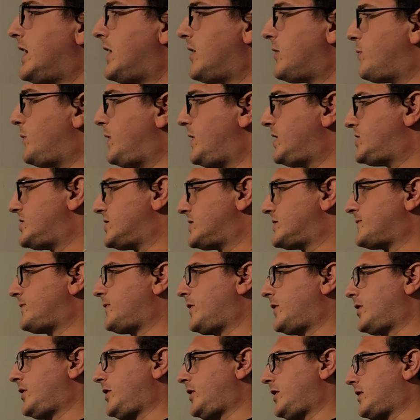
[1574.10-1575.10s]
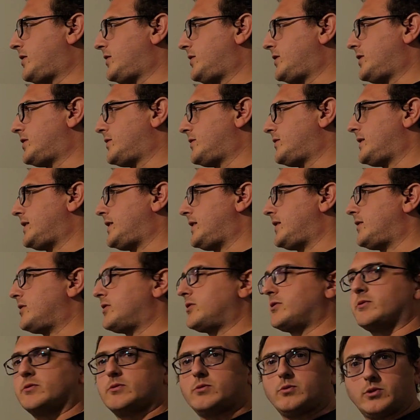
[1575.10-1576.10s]
We just very clearly,
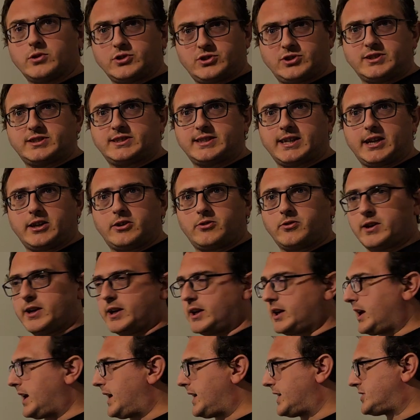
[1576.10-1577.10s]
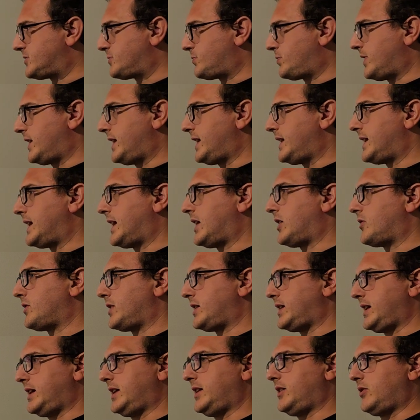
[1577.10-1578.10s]
would you say, Craig, explain how
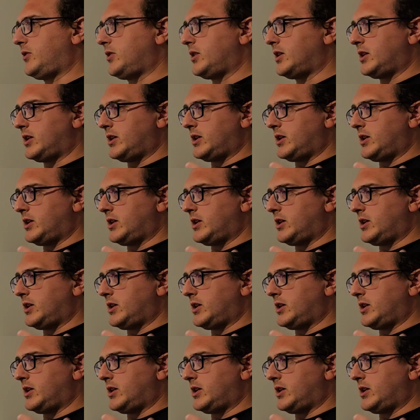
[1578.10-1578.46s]
he